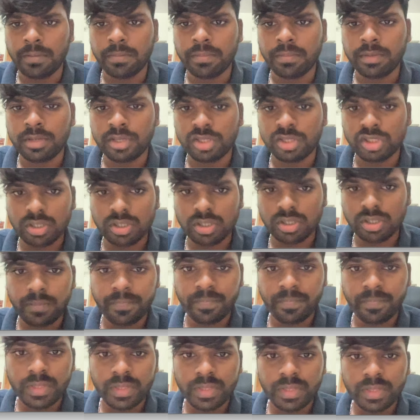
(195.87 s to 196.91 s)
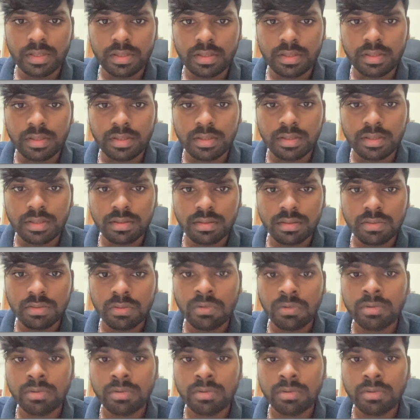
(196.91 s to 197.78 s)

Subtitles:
session. This is so